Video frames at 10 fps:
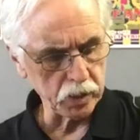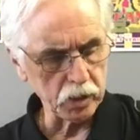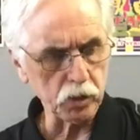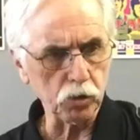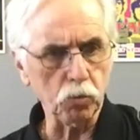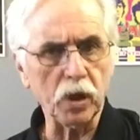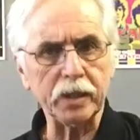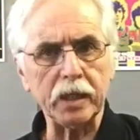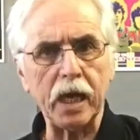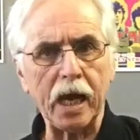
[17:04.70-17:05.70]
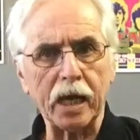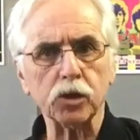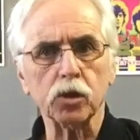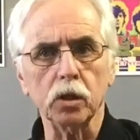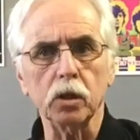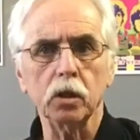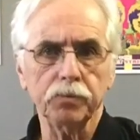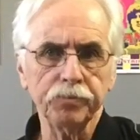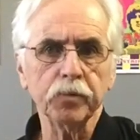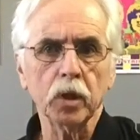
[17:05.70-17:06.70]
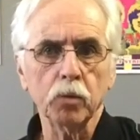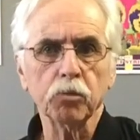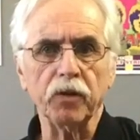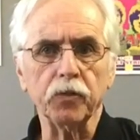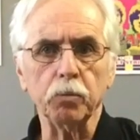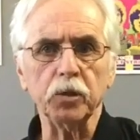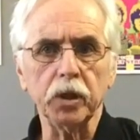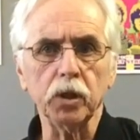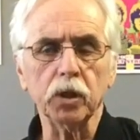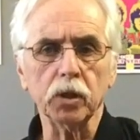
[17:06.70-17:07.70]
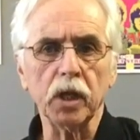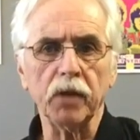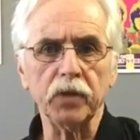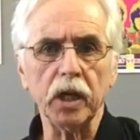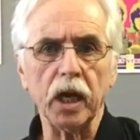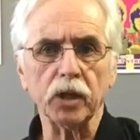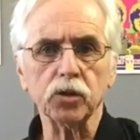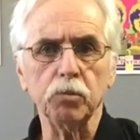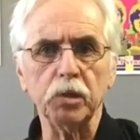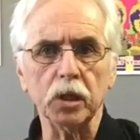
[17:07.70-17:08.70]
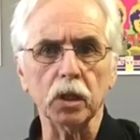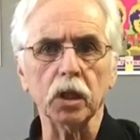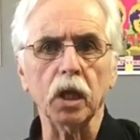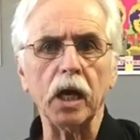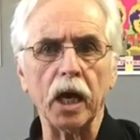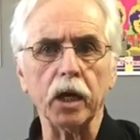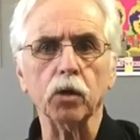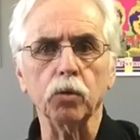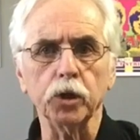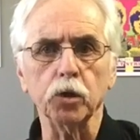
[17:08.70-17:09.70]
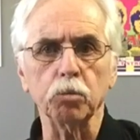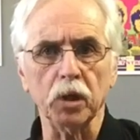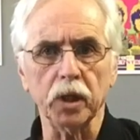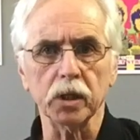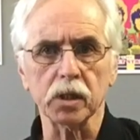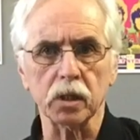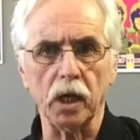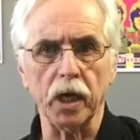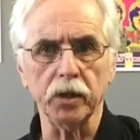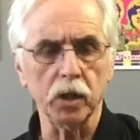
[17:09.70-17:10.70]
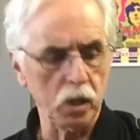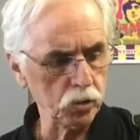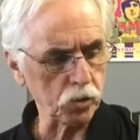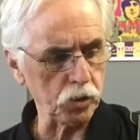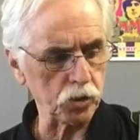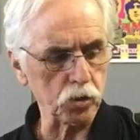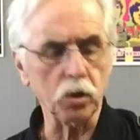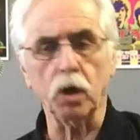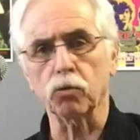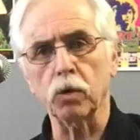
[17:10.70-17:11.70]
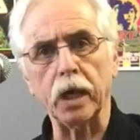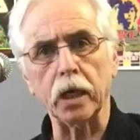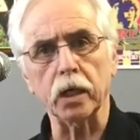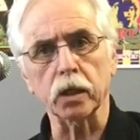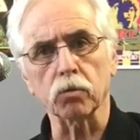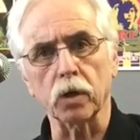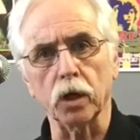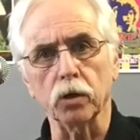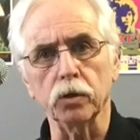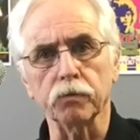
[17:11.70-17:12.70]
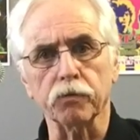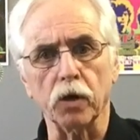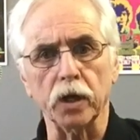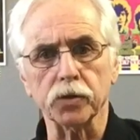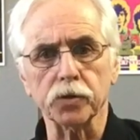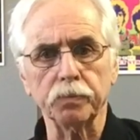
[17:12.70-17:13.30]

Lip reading: You want the action, preferably you could have the action be a little higher when you're playing slide, so that you're not rattling around on the frets.